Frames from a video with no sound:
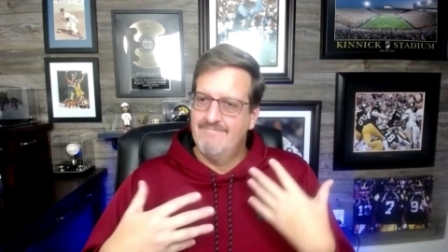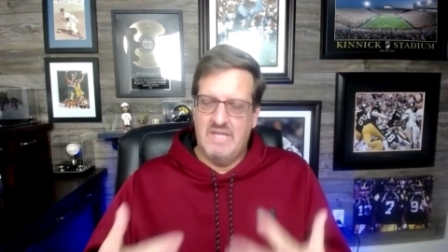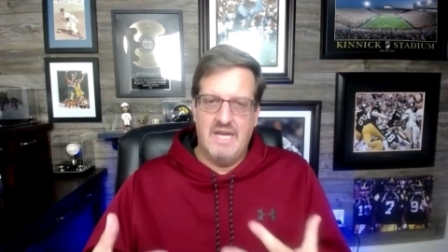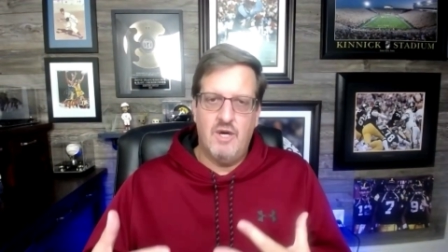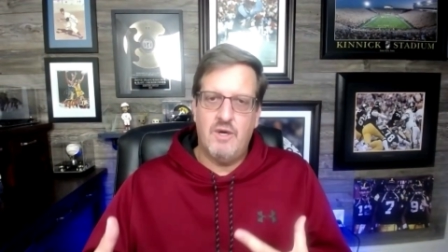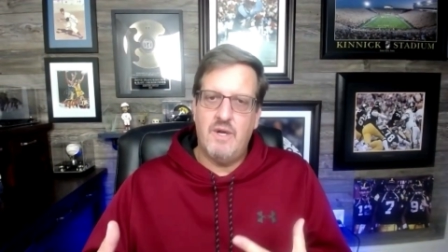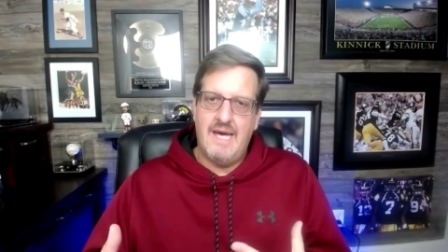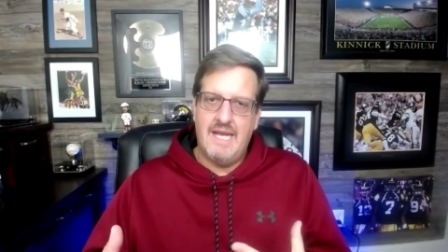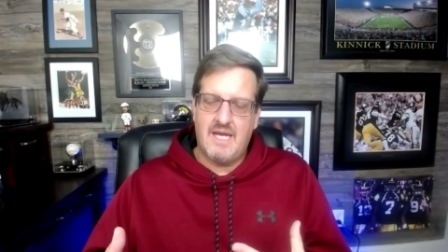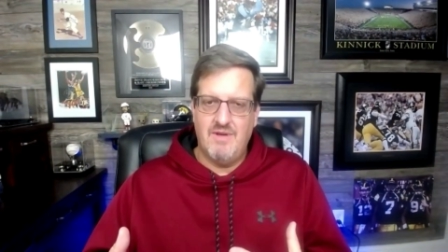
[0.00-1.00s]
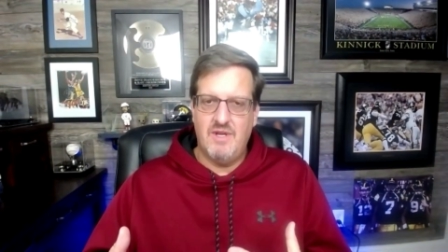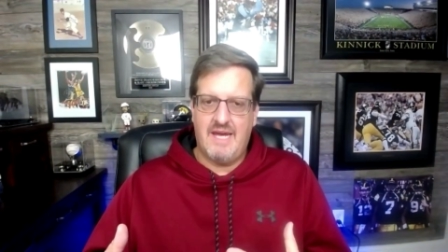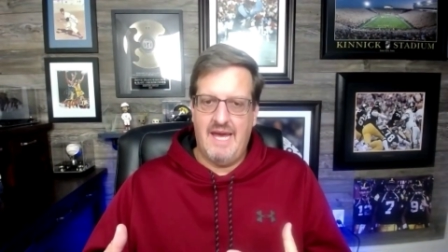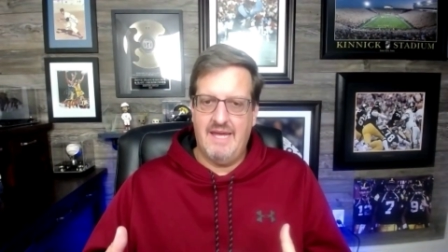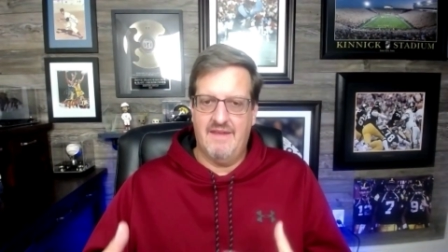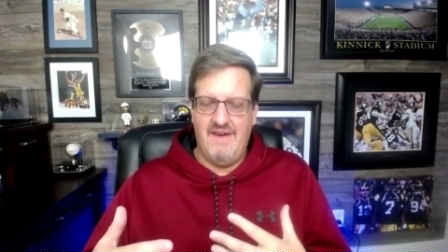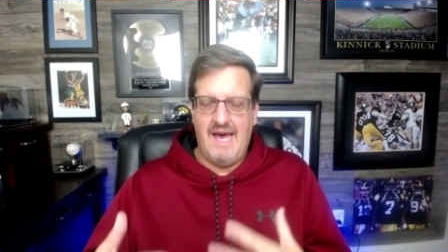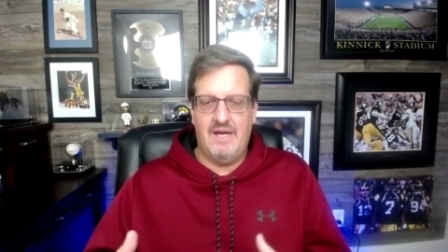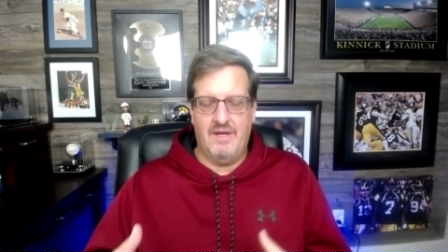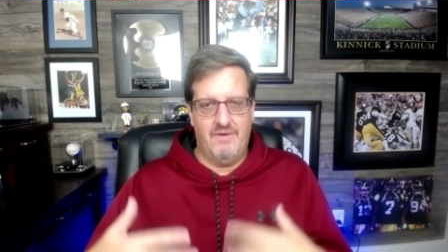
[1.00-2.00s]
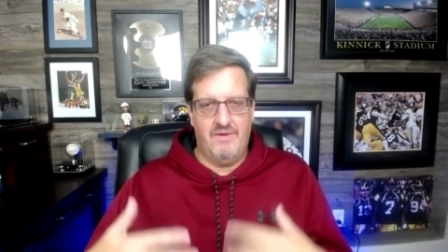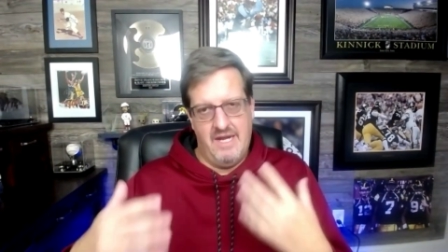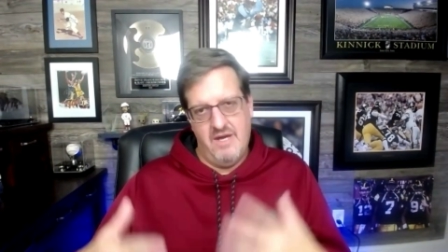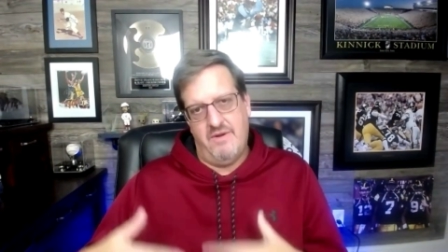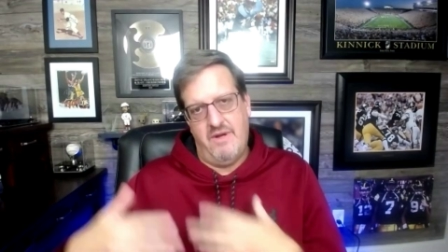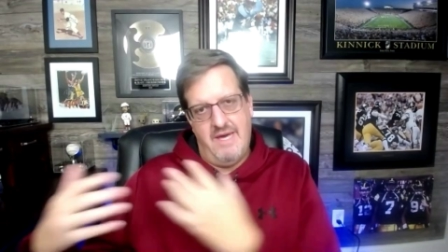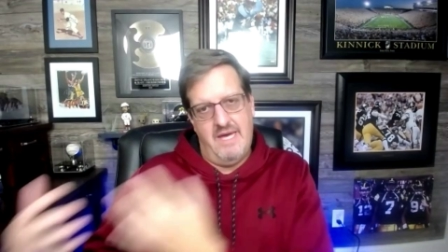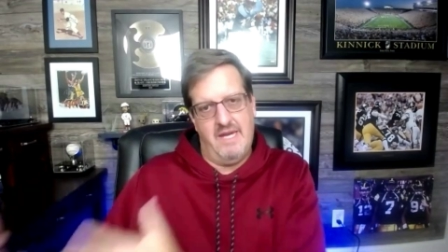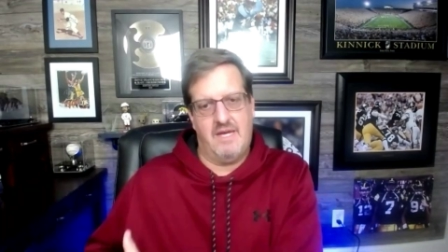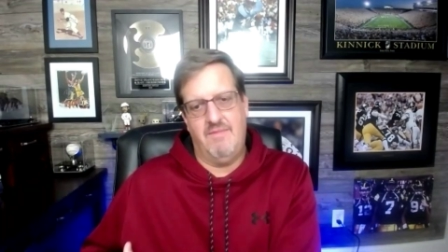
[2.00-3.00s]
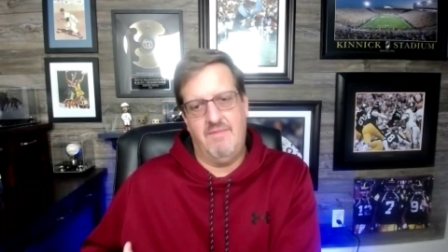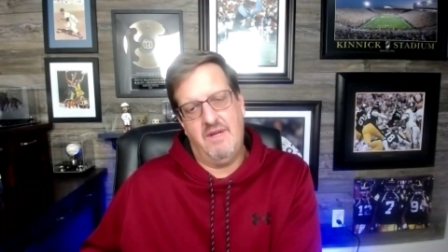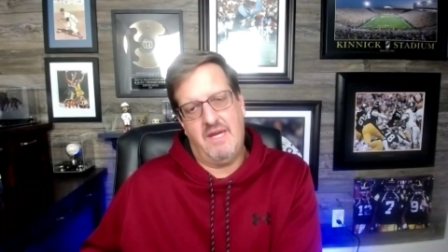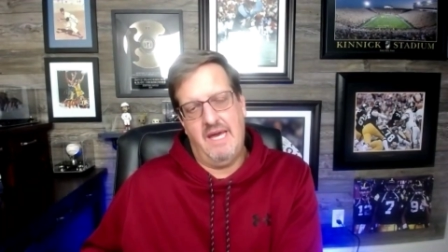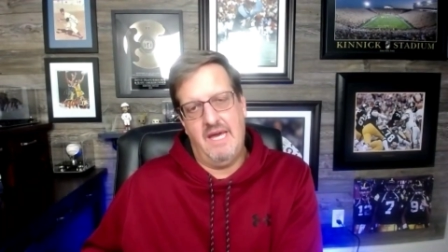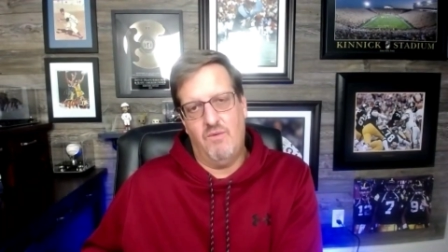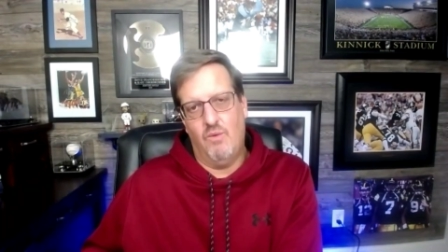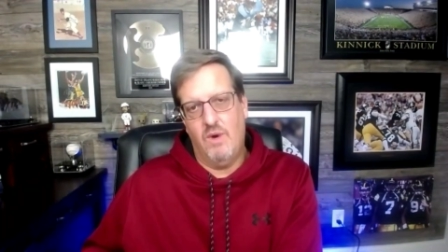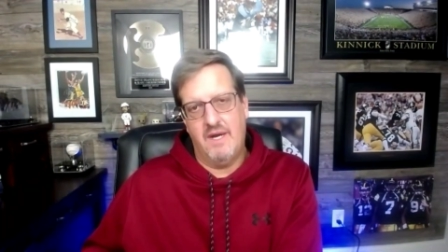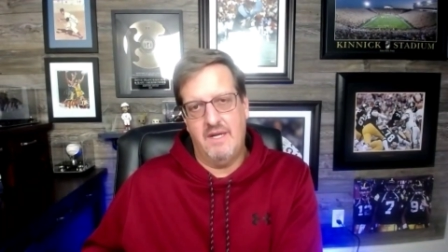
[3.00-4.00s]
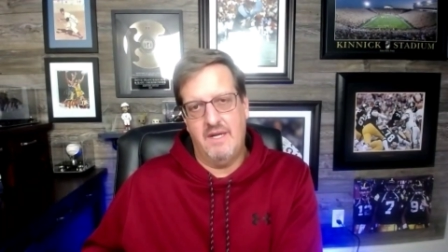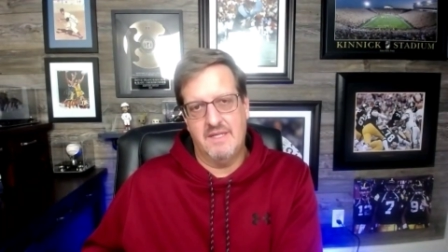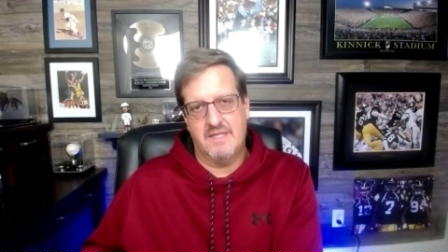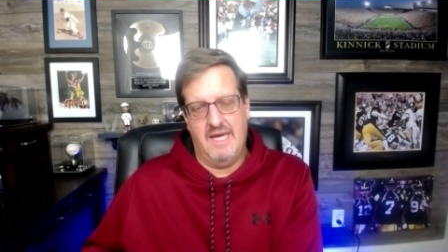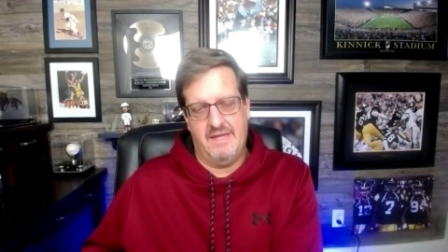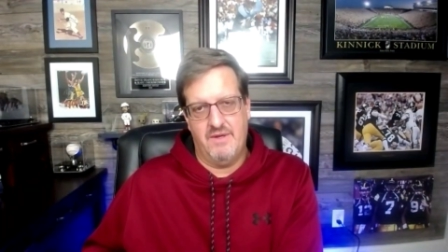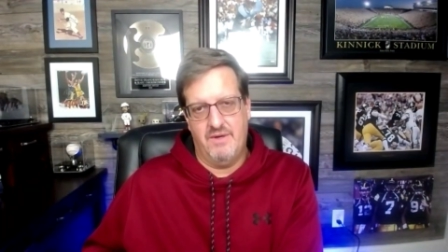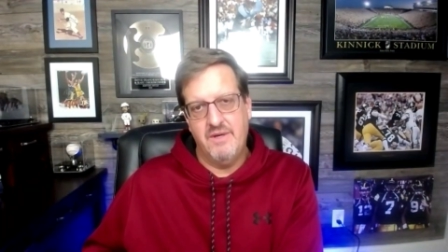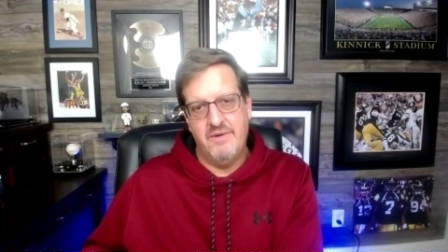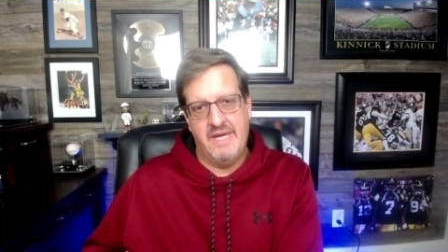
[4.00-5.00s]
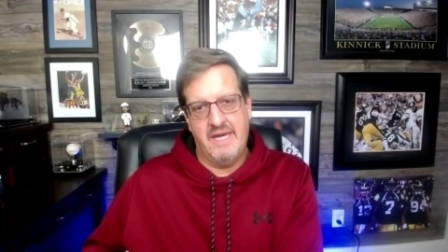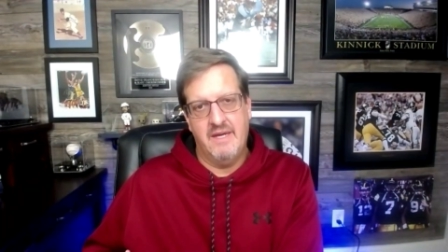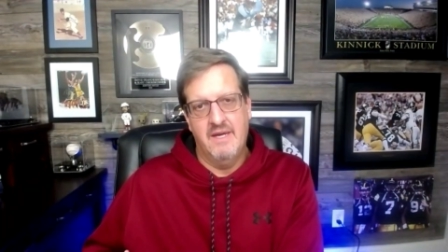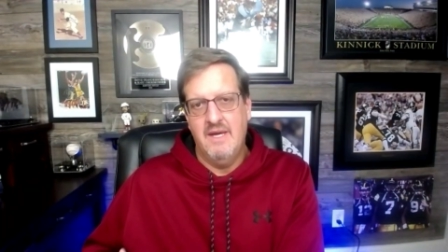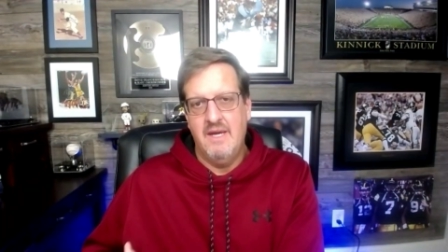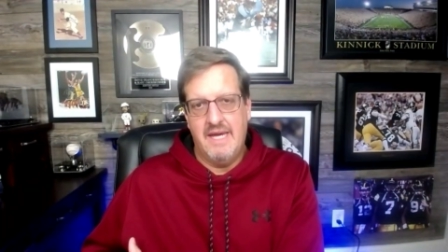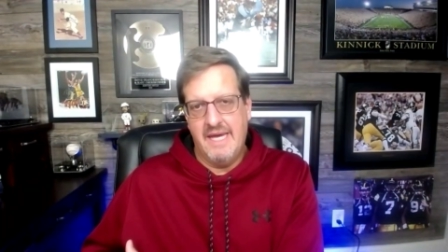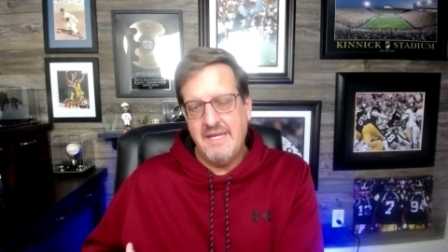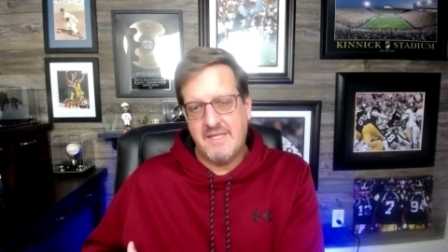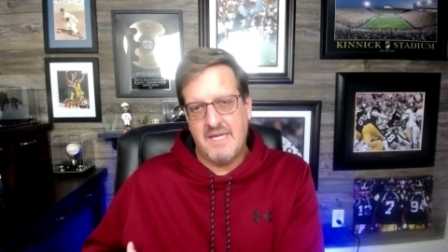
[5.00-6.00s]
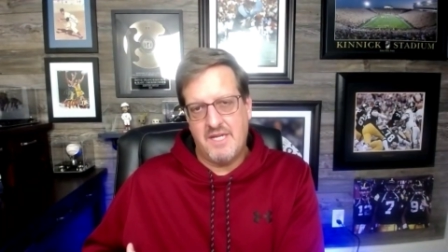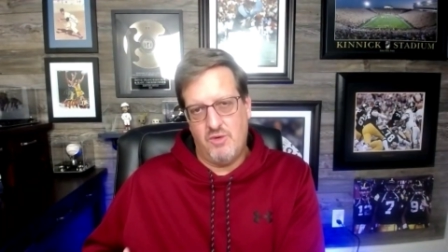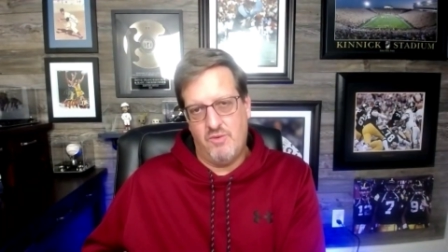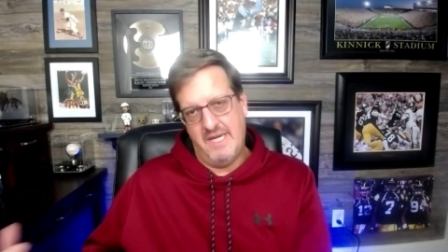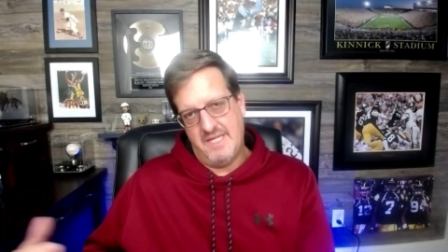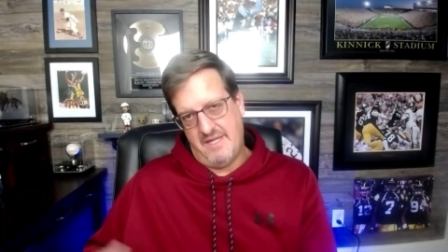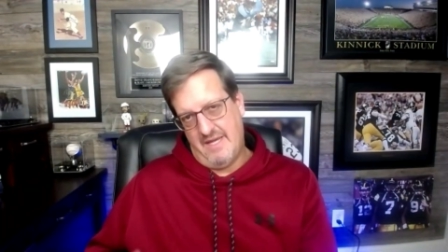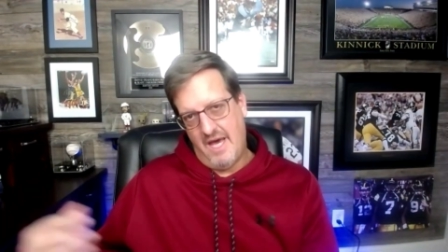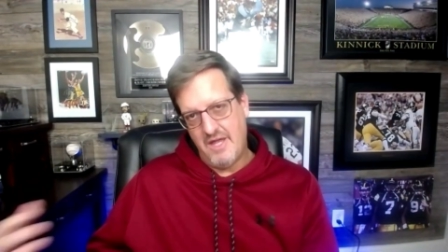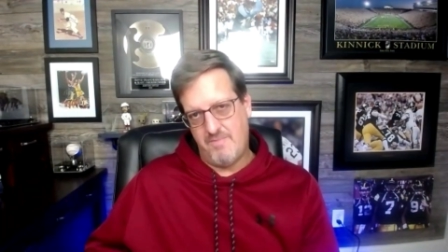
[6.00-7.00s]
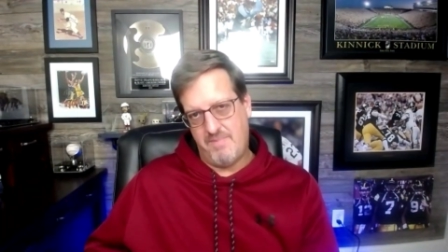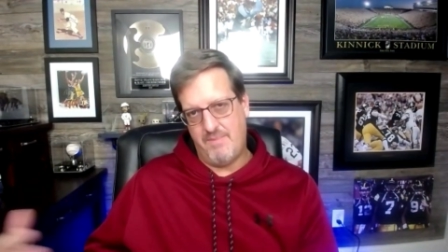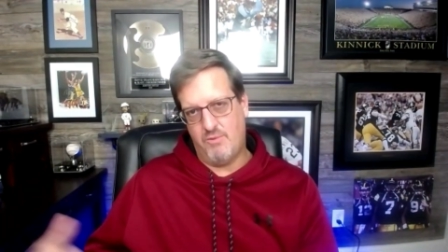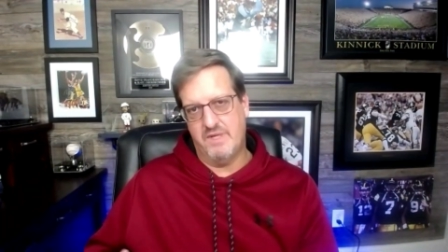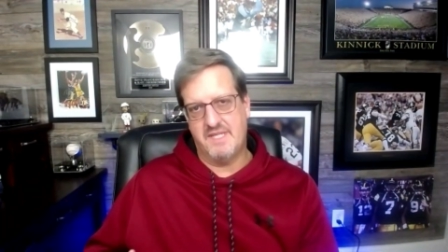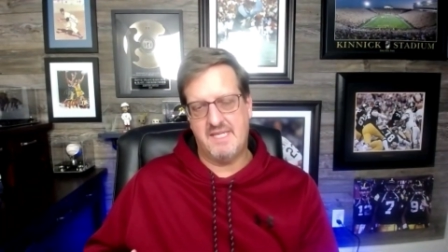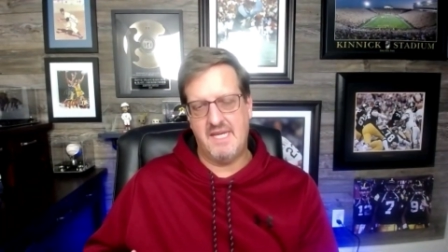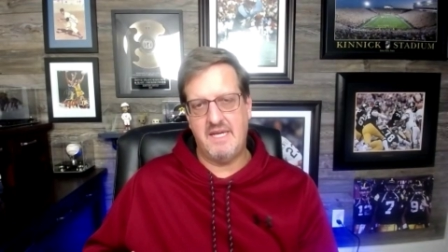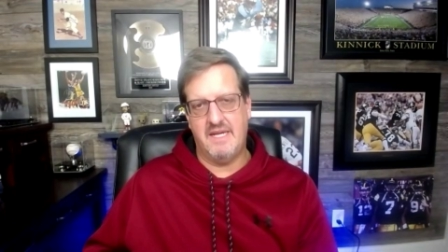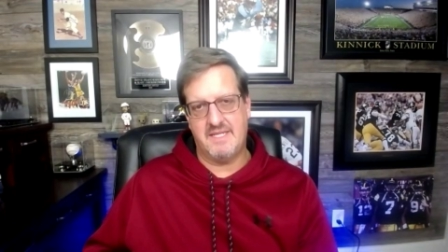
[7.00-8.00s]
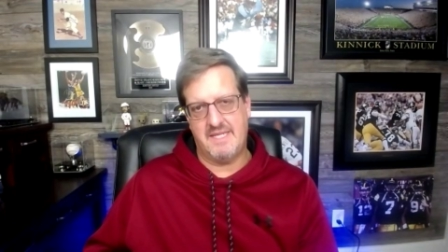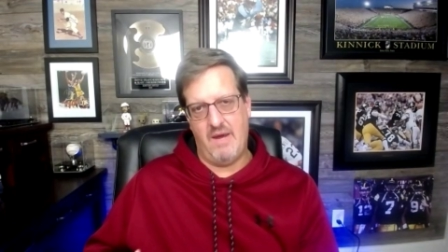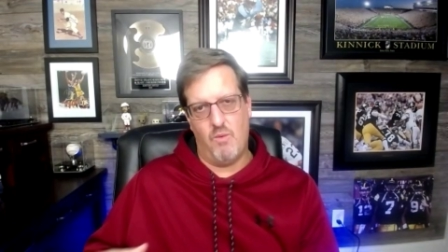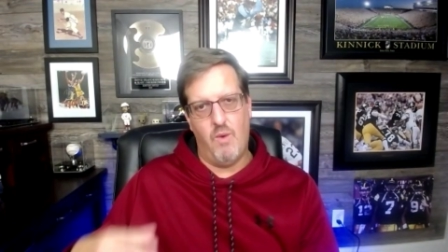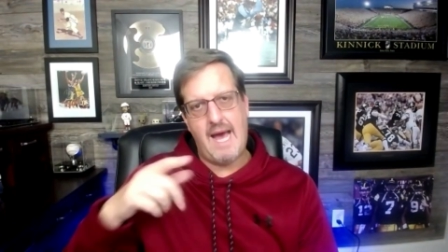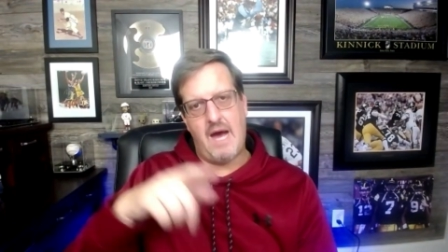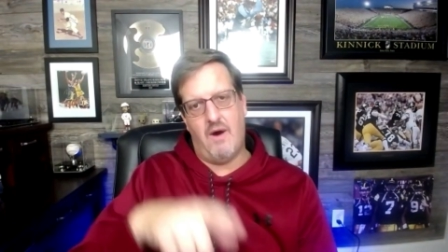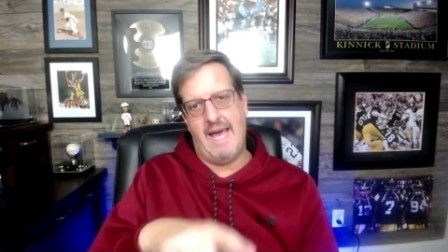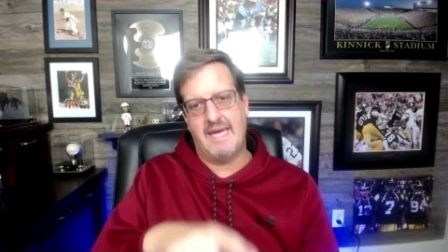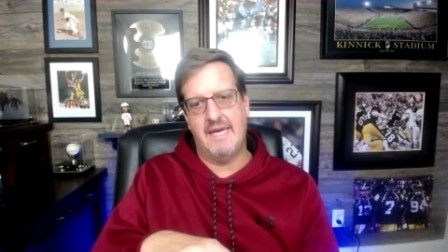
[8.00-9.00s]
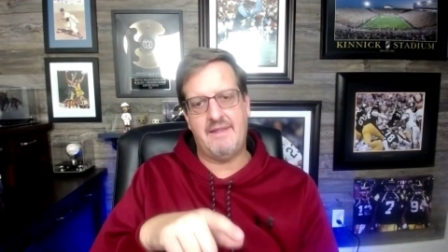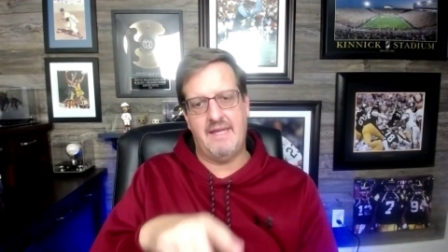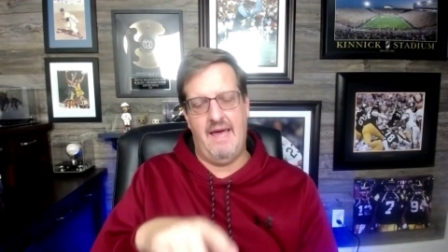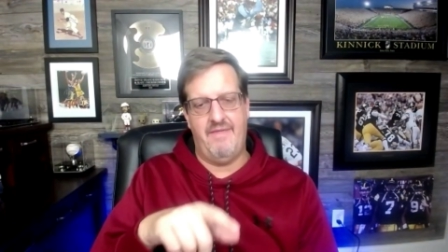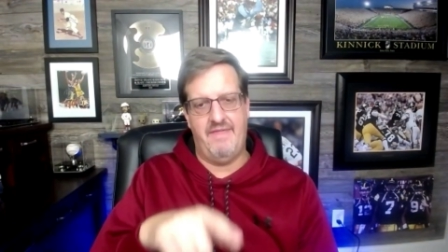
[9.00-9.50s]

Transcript: they don't know how to communicate the value. They don't know how to communicate what it is that they're doing in such a way so that other people would see it and say, wow, I get that.